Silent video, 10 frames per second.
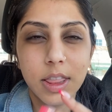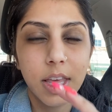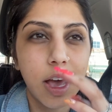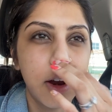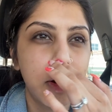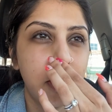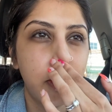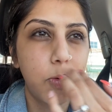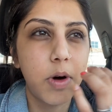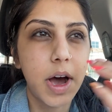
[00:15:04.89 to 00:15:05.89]
Like, I don't
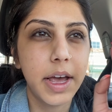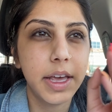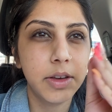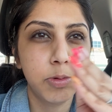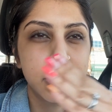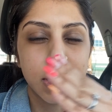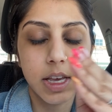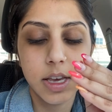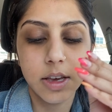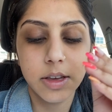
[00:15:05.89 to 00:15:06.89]
know why it was
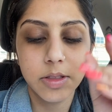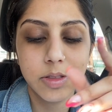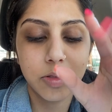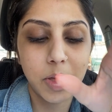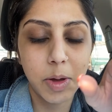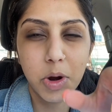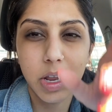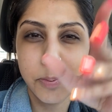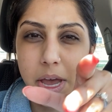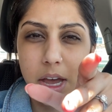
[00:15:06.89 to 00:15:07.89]
like like one of
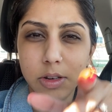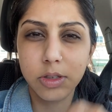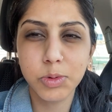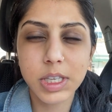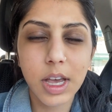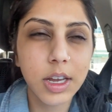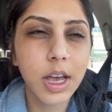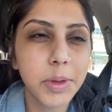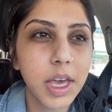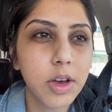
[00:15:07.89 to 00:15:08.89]
the panels was kind of
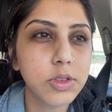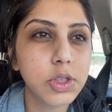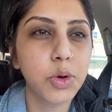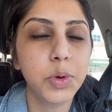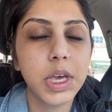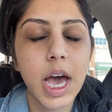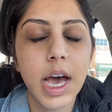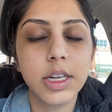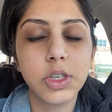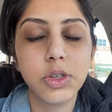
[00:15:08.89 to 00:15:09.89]
coming out so we
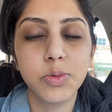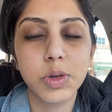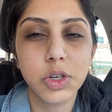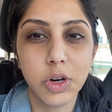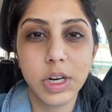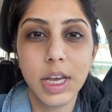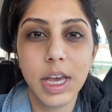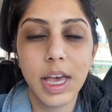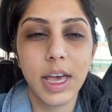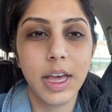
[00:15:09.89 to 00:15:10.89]
had to return it
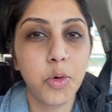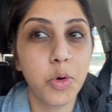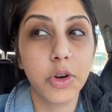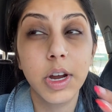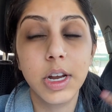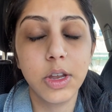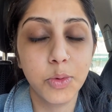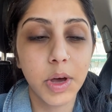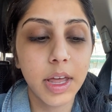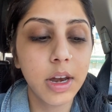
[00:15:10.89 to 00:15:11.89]
and order a new
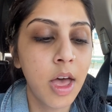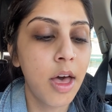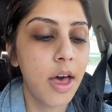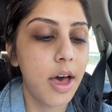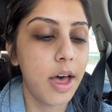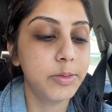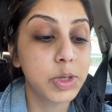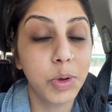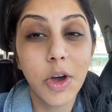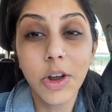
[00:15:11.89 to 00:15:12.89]
one um,
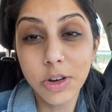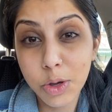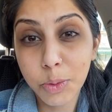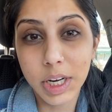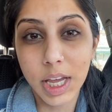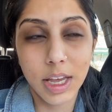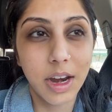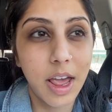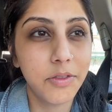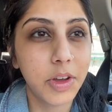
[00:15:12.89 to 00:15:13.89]
so we got a new one in
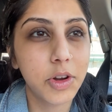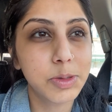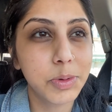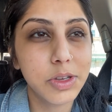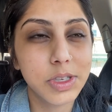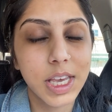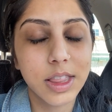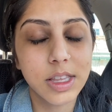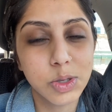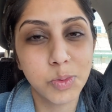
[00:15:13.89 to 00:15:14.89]
and Vickrah has been using it
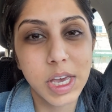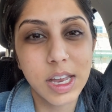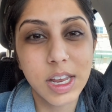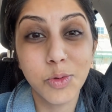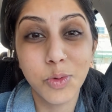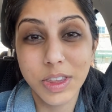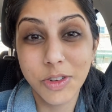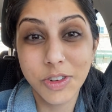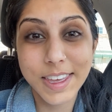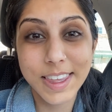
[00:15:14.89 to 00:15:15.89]
this week and he really
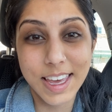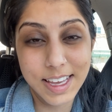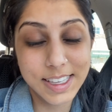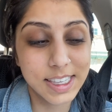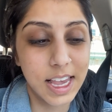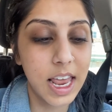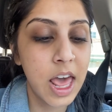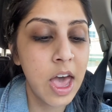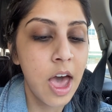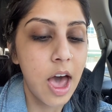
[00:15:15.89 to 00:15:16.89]
really likes it
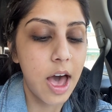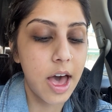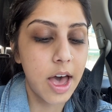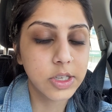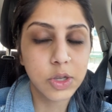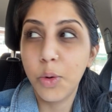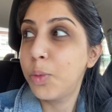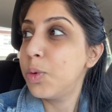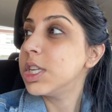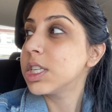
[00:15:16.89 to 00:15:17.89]
uh, so
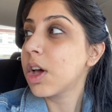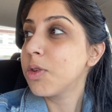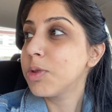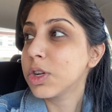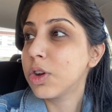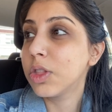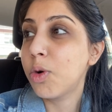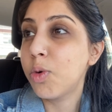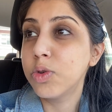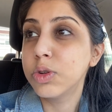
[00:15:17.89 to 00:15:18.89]
we just got to return the
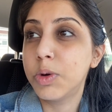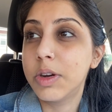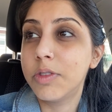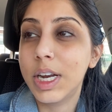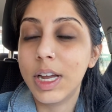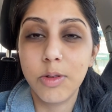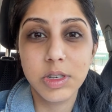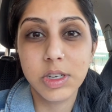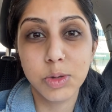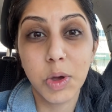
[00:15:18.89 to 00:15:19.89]
old one right now
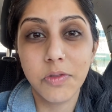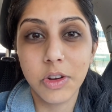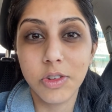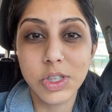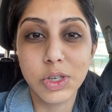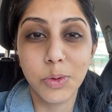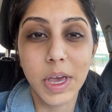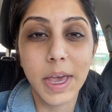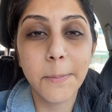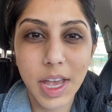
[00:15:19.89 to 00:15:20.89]
which is what Vickrah's
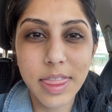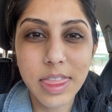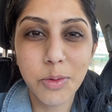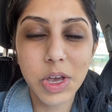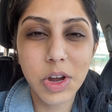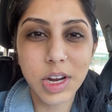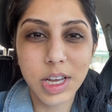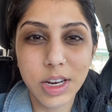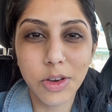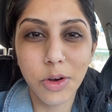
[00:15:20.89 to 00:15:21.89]
doing and then we are
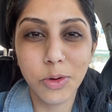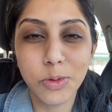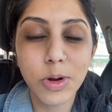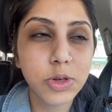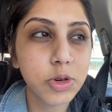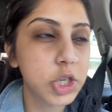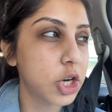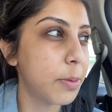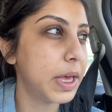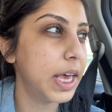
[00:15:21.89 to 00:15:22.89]
gonna go grocery
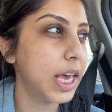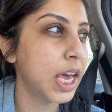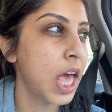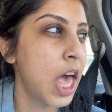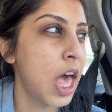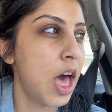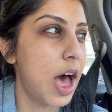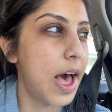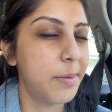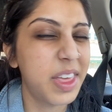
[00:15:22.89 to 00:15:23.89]
shopping
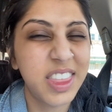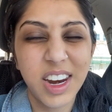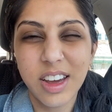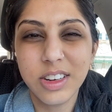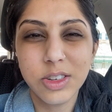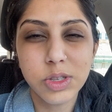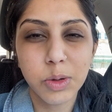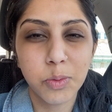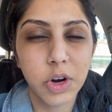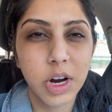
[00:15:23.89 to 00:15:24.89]
um, and then I gotta do
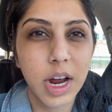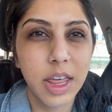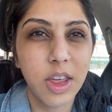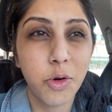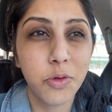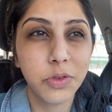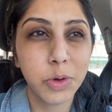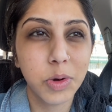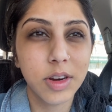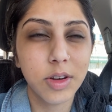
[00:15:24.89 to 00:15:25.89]
some work and then hopefully
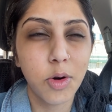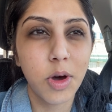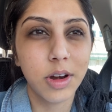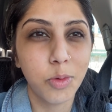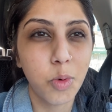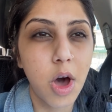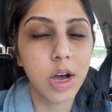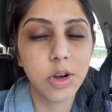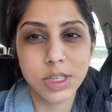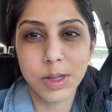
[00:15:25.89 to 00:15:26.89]
we're gonna go on a
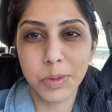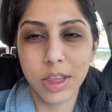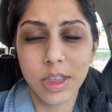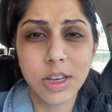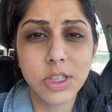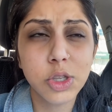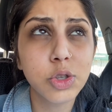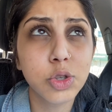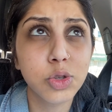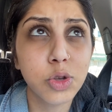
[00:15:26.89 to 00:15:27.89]
walk or something like that because
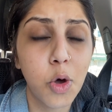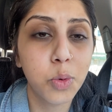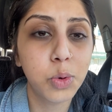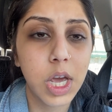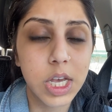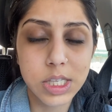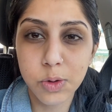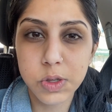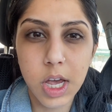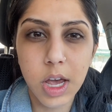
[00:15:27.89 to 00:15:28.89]
it's so nice
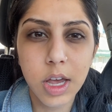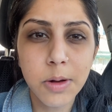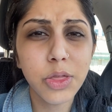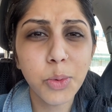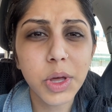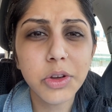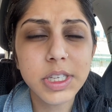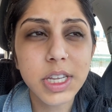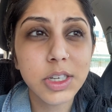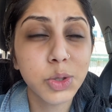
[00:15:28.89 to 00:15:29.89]
outside. The weather
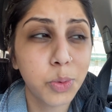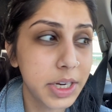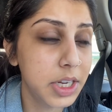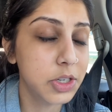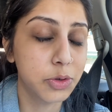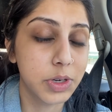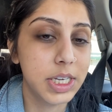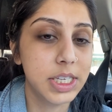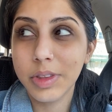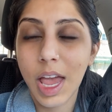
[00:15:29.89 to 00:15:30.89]
is like 20
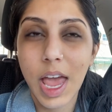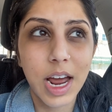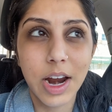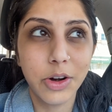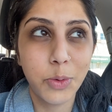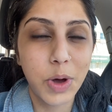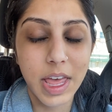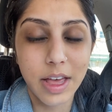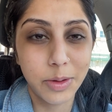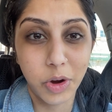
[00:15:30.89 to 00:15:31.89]
degrees and I don't know why the
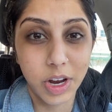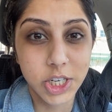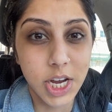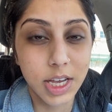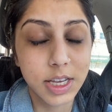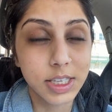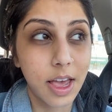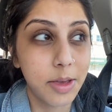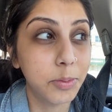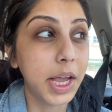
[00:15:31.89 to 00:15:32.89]
hell I'm wearing a jacket because
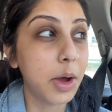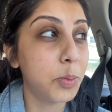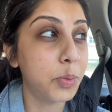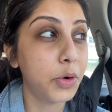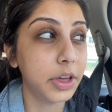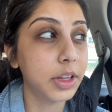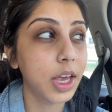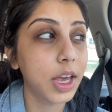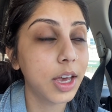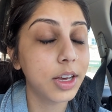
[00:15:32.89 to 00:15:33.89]
I'm like
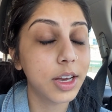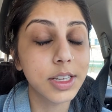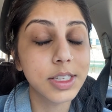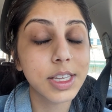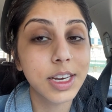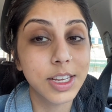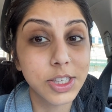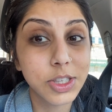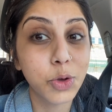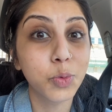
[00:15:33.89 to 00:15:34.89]
boiling because it
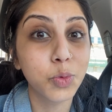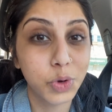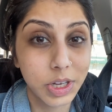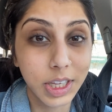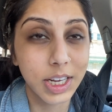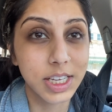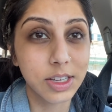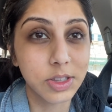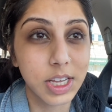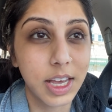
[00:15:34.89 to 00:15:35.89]
is really nice
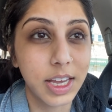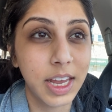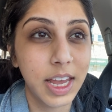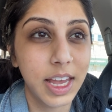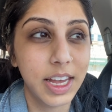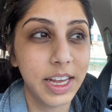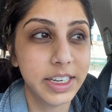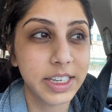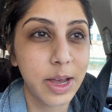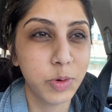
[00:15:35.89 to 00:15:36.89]
outside
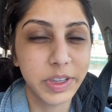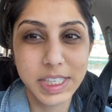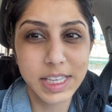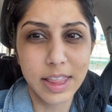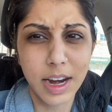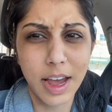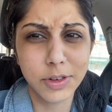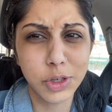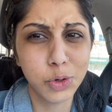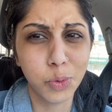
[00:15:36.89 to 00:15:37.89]
and I'm really sad that I have
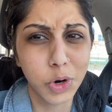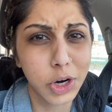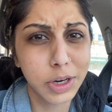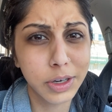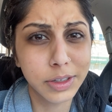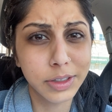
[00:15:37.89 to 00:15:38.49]
to do work.